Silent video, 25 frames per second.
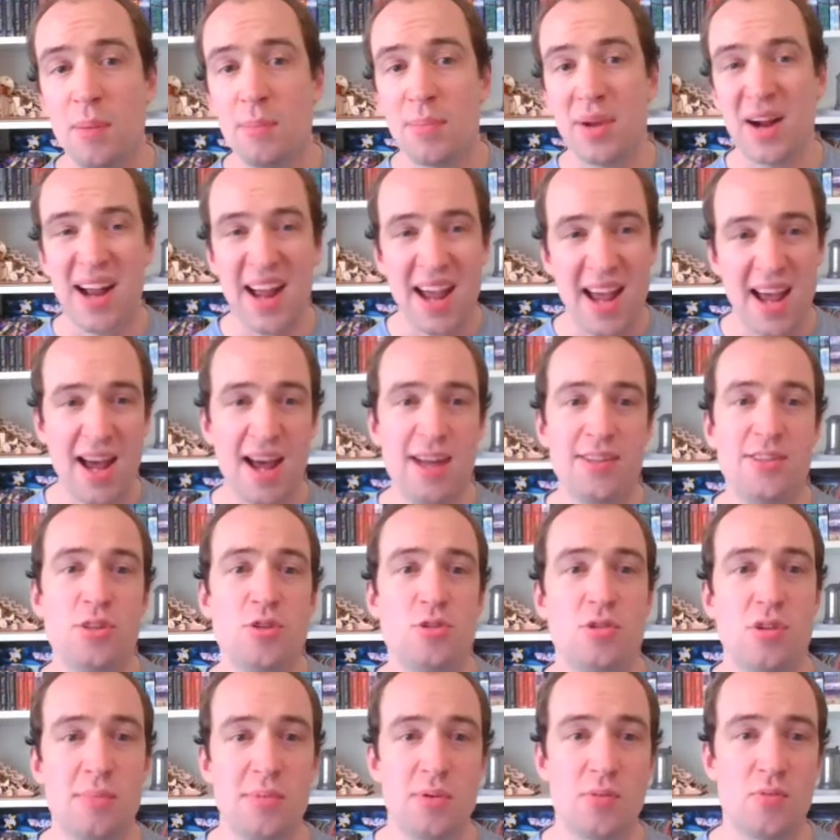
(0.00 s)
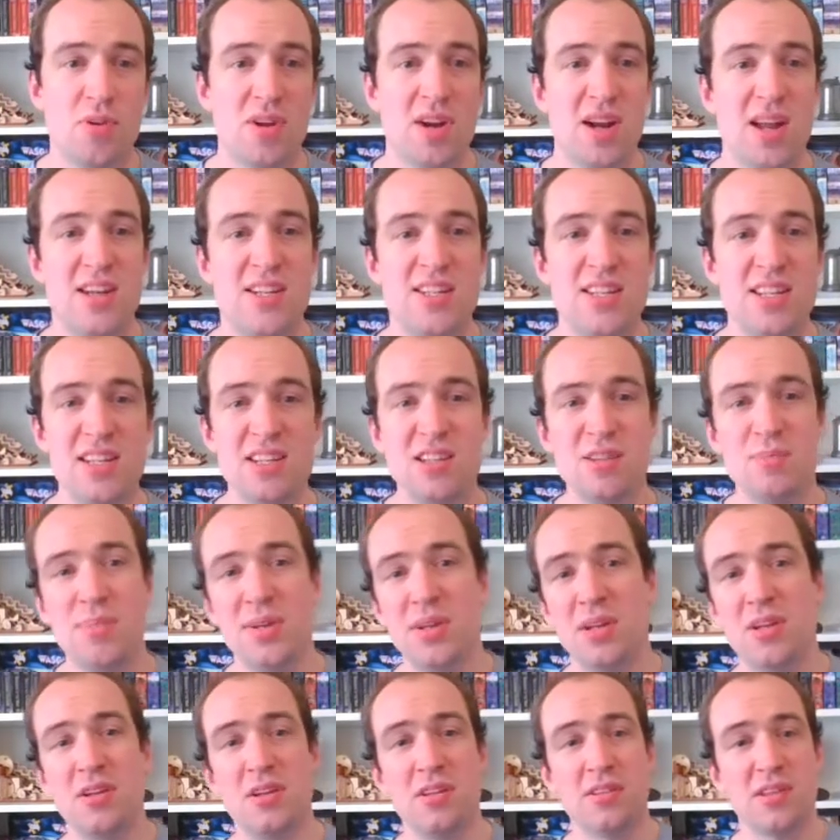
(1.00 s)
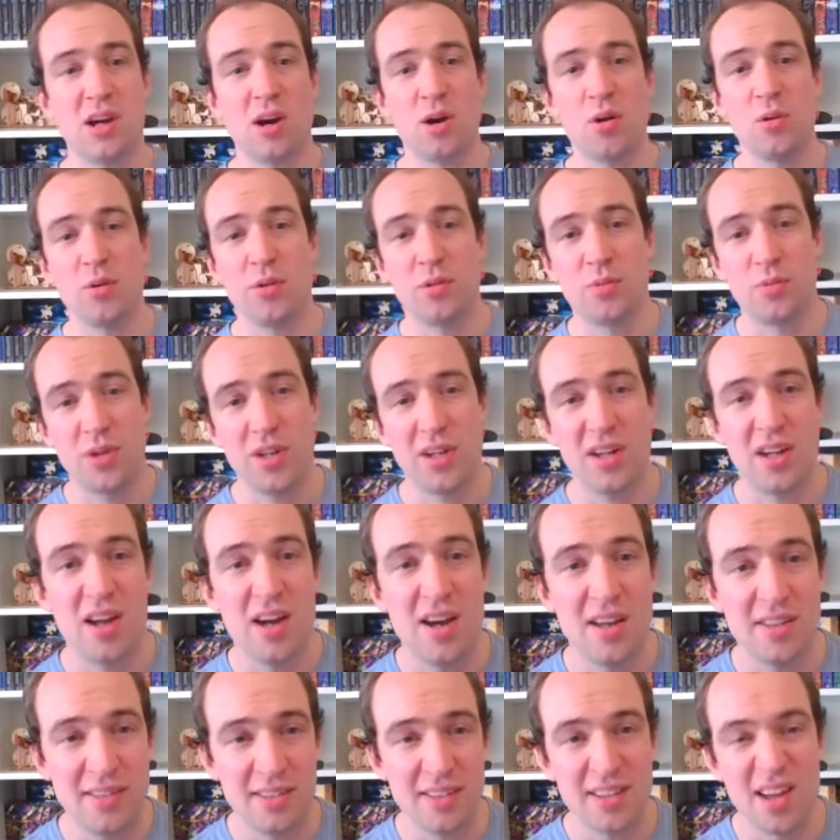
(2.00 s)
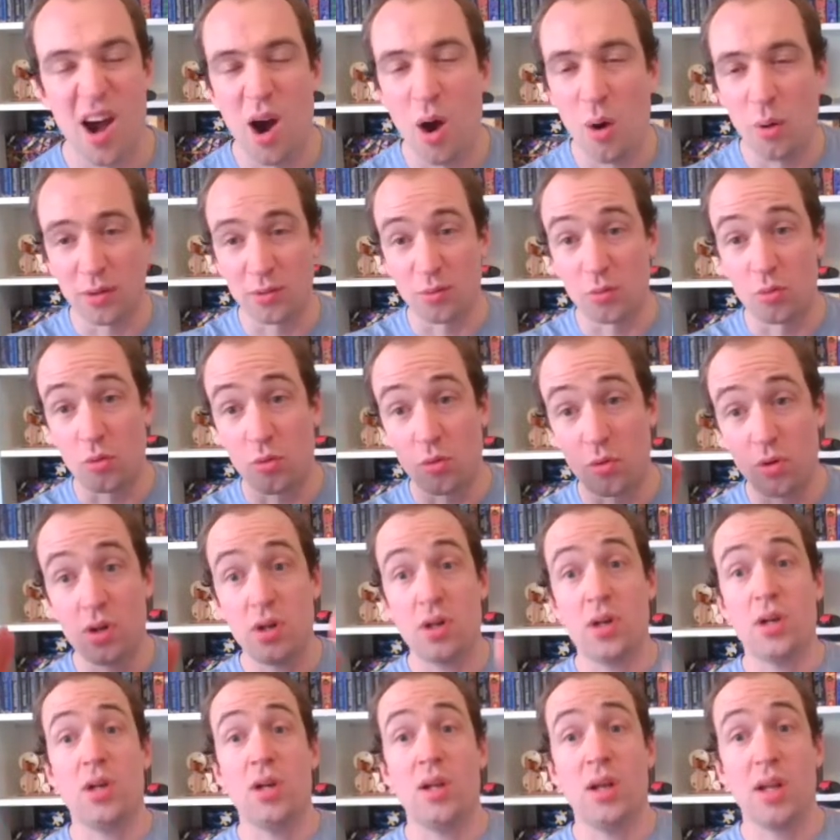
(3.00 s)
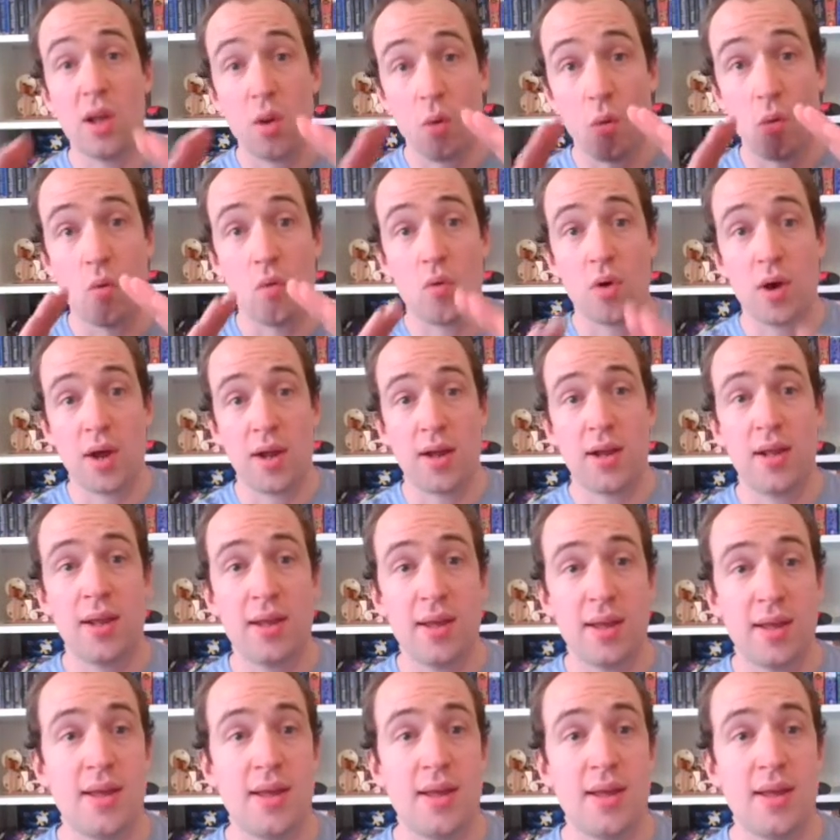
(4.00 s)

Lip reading: but I had to drop them when I did because I was realizing I was really running